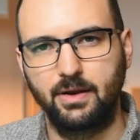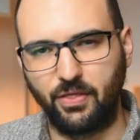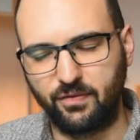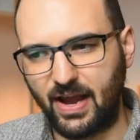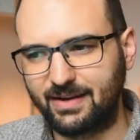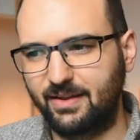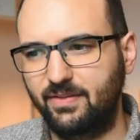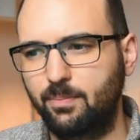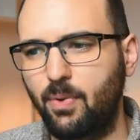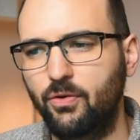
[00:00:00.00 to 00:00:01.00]
Now, the fact
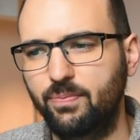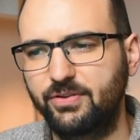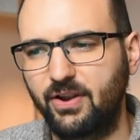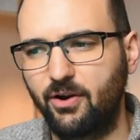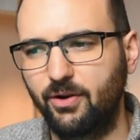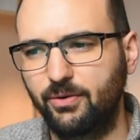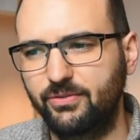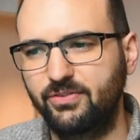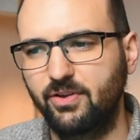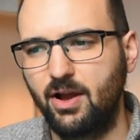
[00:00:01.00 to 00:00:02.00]
that both
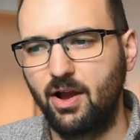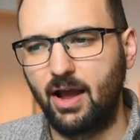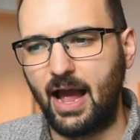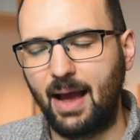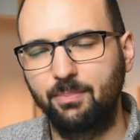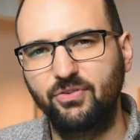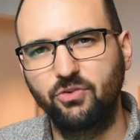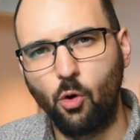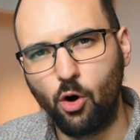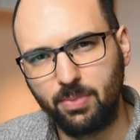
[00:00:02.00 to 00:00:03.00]
materials
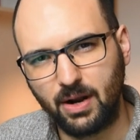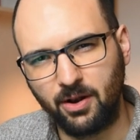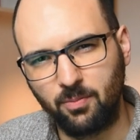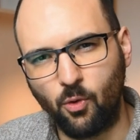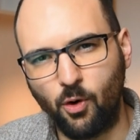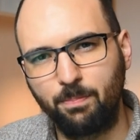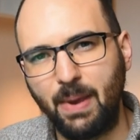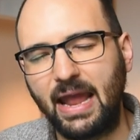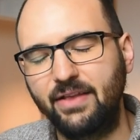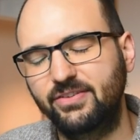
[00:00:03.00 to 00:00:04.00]
absorb a little more
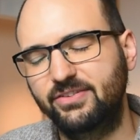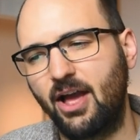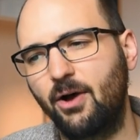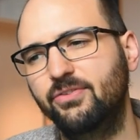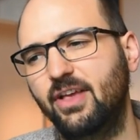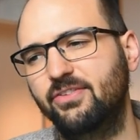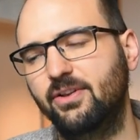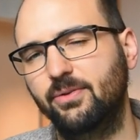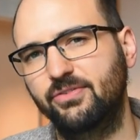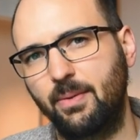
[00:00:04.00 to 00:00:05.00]
bass tells us a
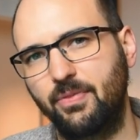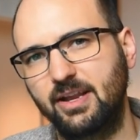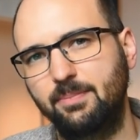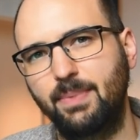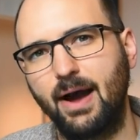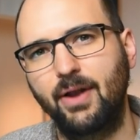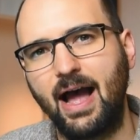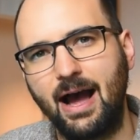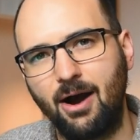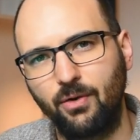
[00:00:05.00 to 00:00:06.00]
little something about
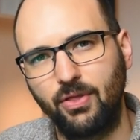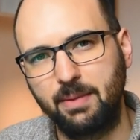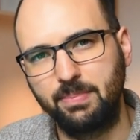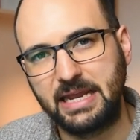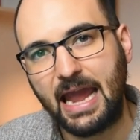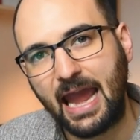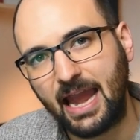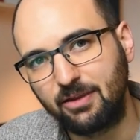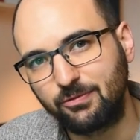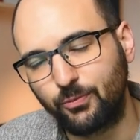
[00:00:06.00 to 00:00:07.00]
how they
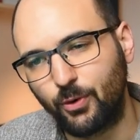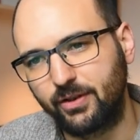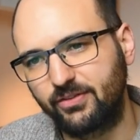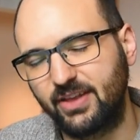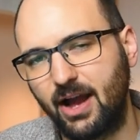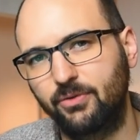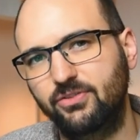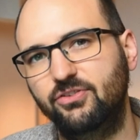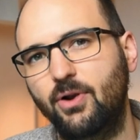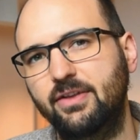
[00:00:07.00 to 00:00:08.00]
behave when sound
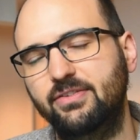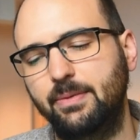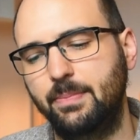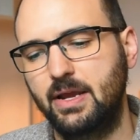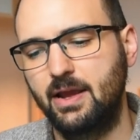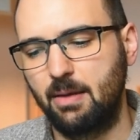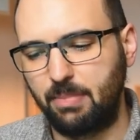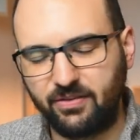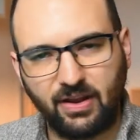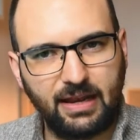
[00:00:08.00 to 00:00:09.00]
strikes them.
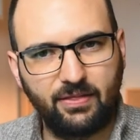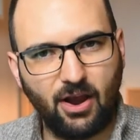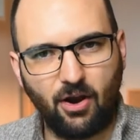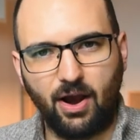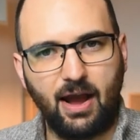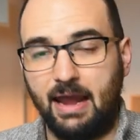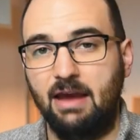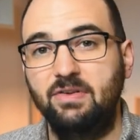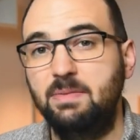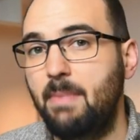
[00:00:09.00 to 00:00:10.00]
Basically, they're a
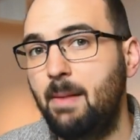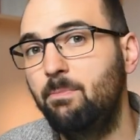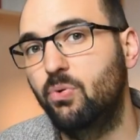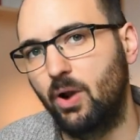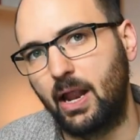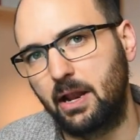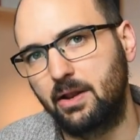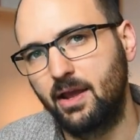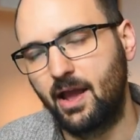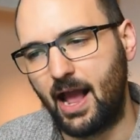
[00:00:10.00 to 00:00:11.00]
heavy
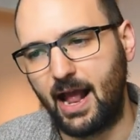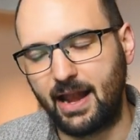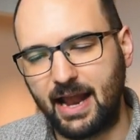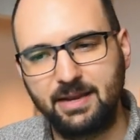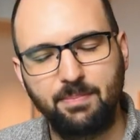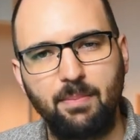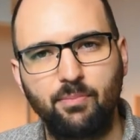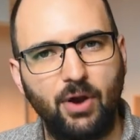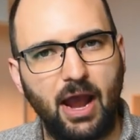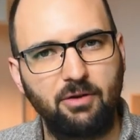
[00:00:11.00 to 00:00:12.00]
membrane, and any
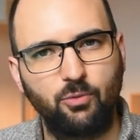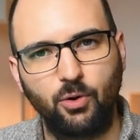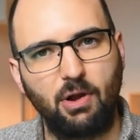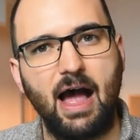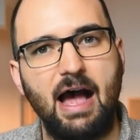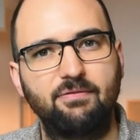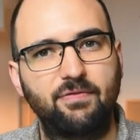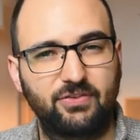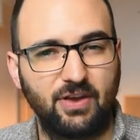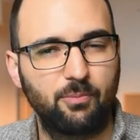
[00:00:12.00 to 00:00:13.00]
membrane will
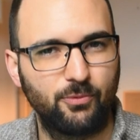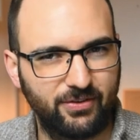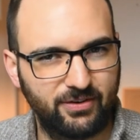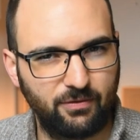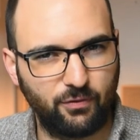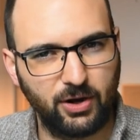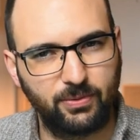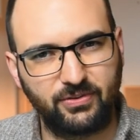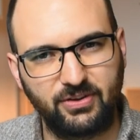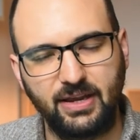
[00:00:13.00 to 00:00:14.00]
have some resonant
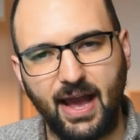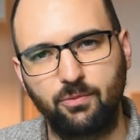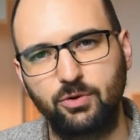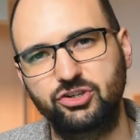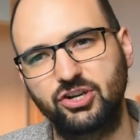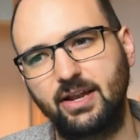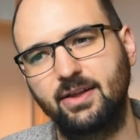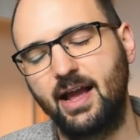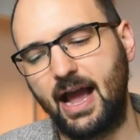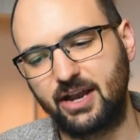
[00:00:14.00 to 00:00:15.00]
frequency at which it
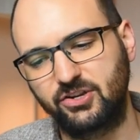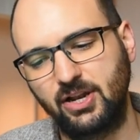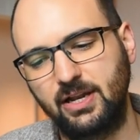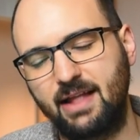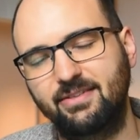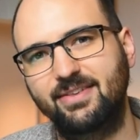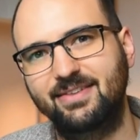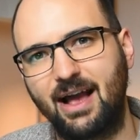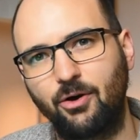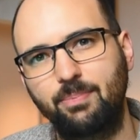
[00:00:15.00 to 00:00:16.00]
actually lets
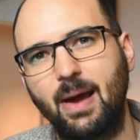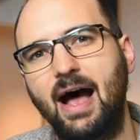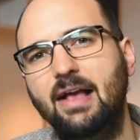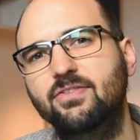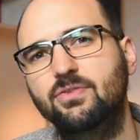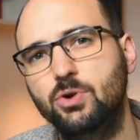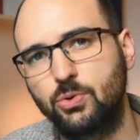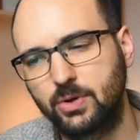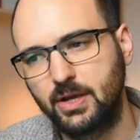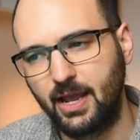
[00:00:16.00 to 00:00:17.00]
sound pass
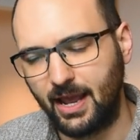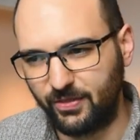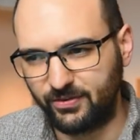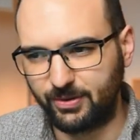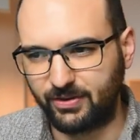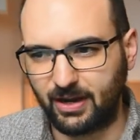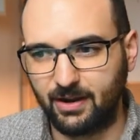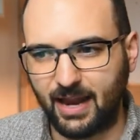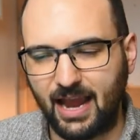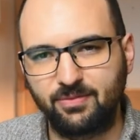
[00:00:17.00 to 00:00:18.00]
through. In this
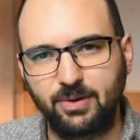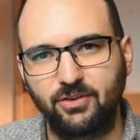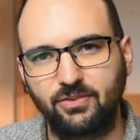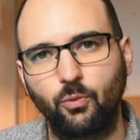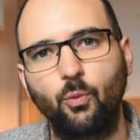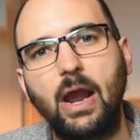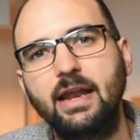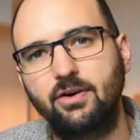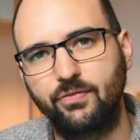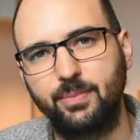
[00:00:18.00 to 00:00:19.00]
particular case, because of the
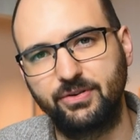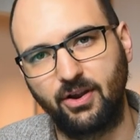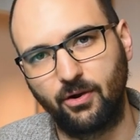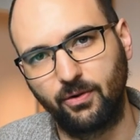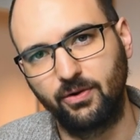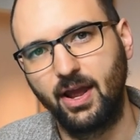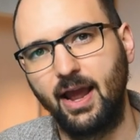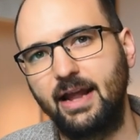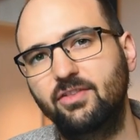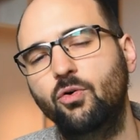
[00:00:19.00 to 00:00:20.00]
weight of the material,
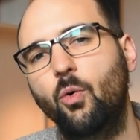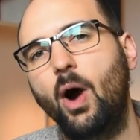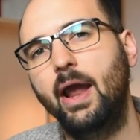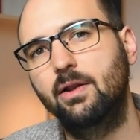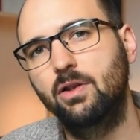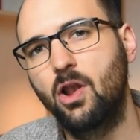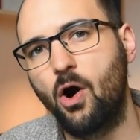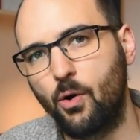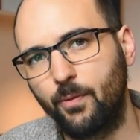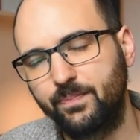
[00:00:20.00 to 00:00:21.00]
it's quite
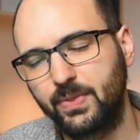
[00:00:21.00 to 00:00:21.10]
low.